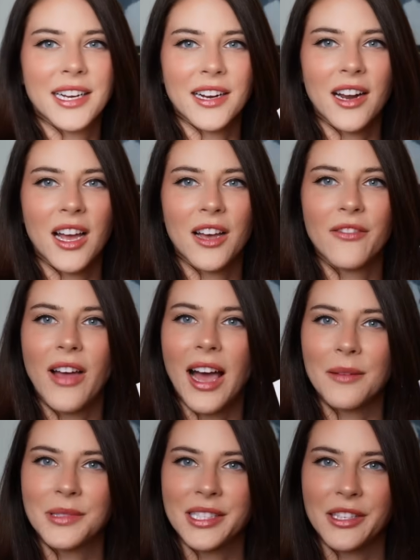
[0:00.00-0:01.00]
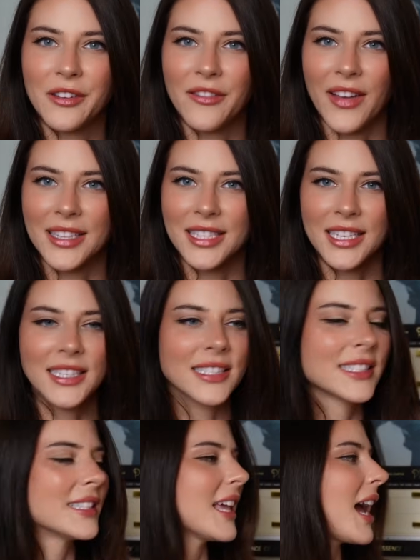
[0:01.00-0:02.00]
here of ABSOLU
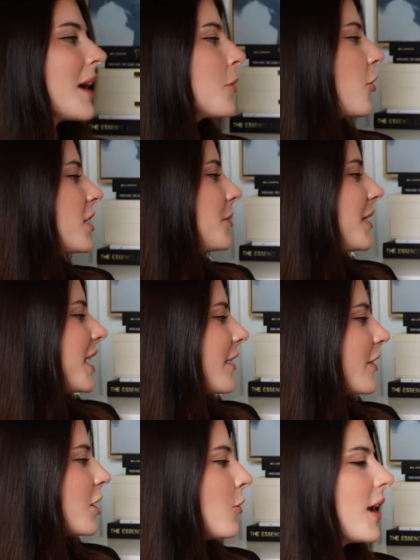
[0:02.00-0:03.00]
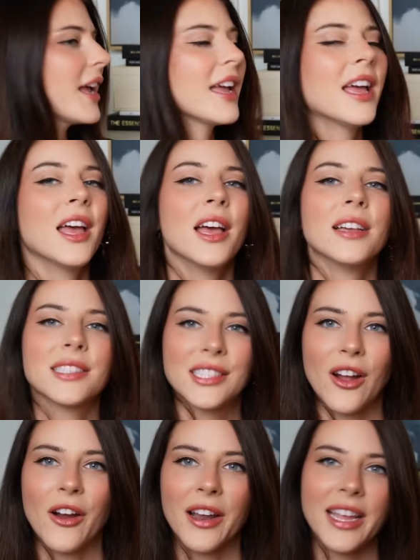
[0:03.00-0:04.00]
Aventus that I'm going to be giving away.
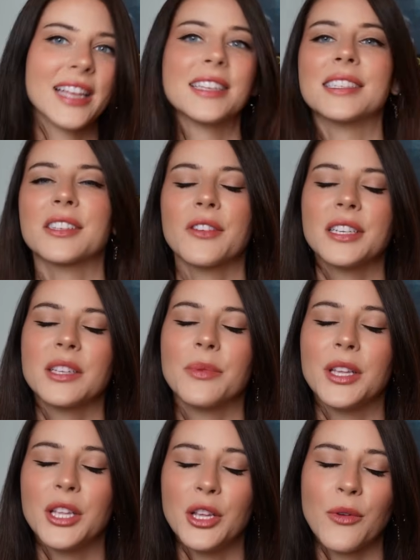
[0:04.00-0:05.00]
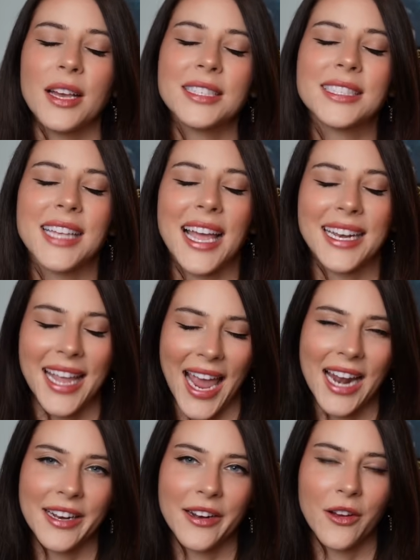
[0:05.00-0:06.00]
Sorry, it is going to be US and
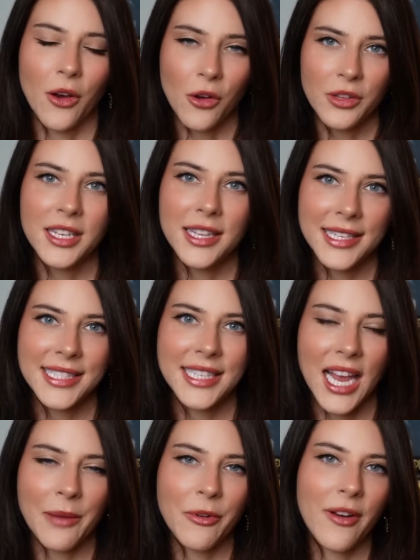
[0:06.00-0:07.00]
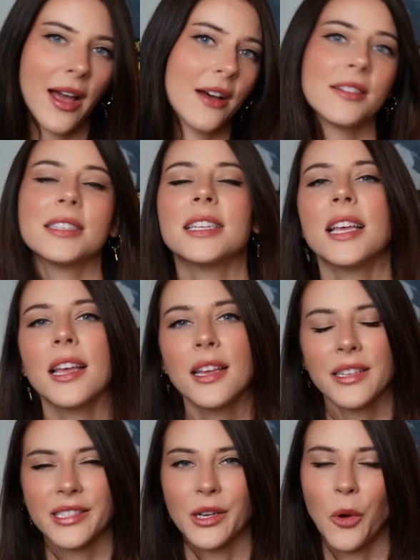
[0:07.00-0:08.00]
Canada only this time around.
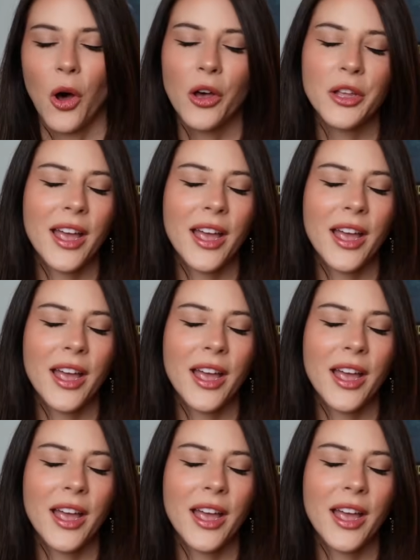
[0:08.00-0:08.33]
So all